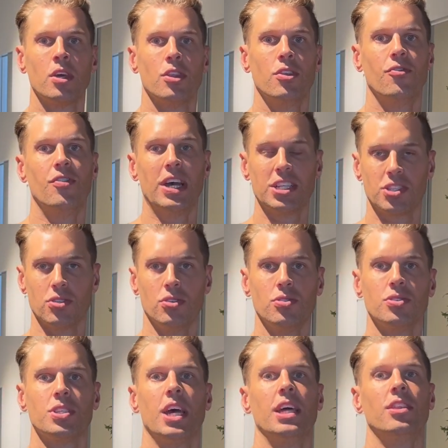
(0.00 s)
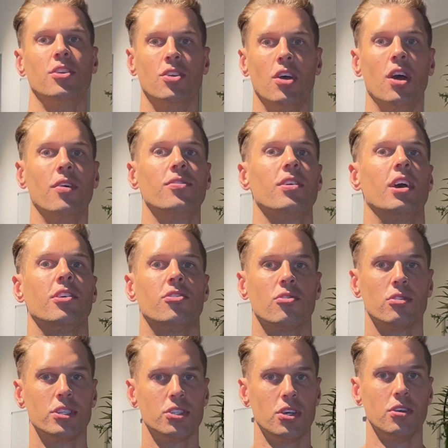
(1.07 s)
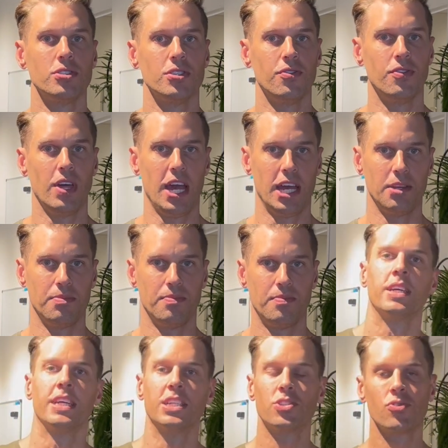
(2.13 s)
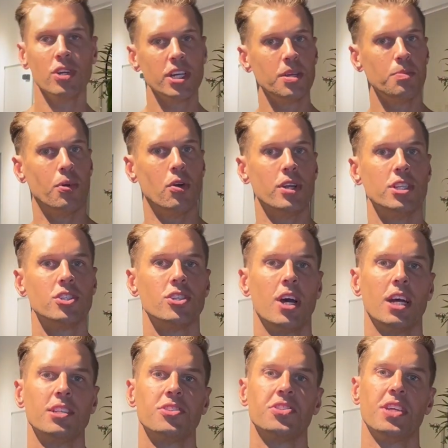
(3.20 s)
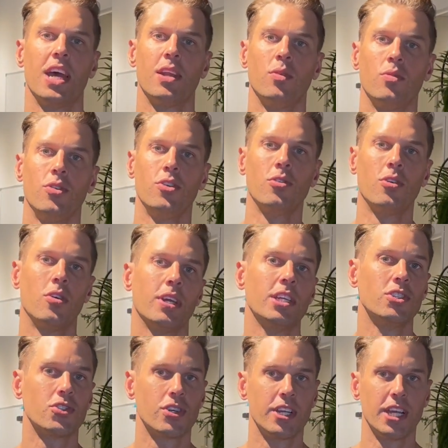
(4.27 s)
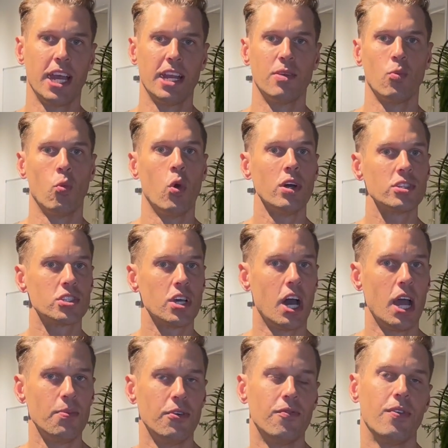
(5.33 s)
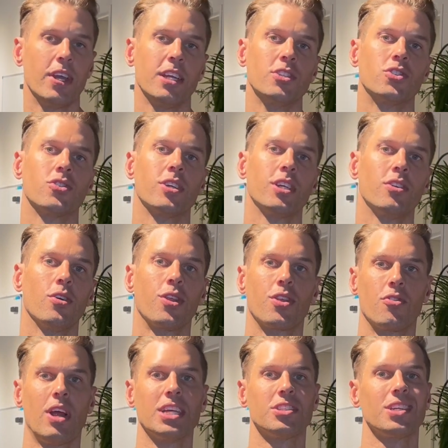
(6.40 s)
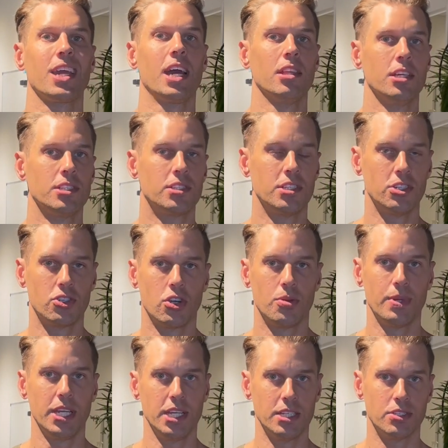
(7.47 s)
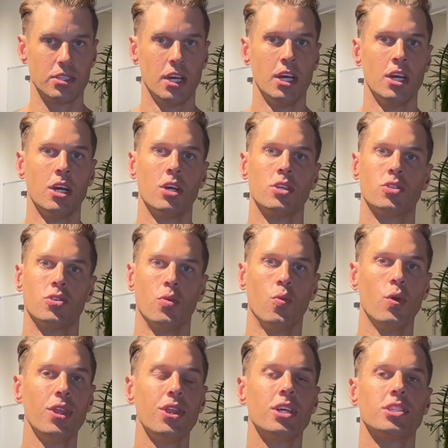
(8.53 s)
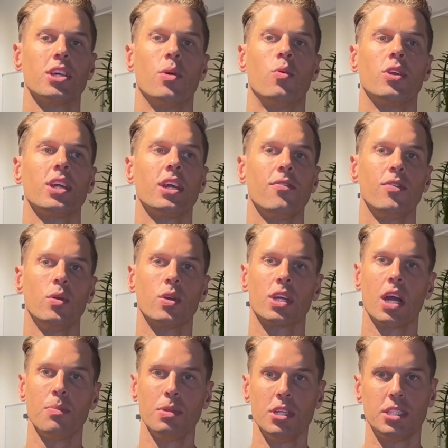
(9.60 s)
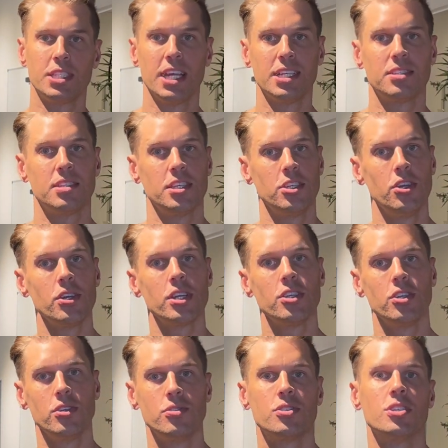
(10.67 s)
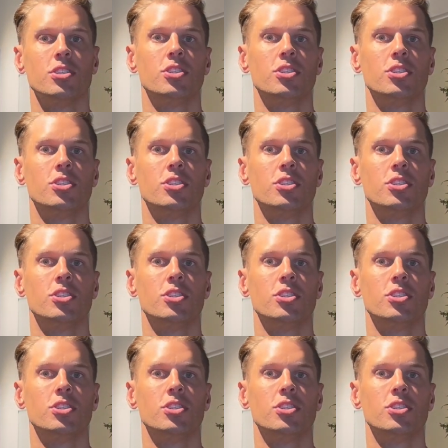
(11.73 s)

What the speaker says: the vessels and the nerves as a result of that. It's really important to understand your injury and what type of injury your thoracic outlet syndrome is. So with this, I want to give you a couple of tests that you can use to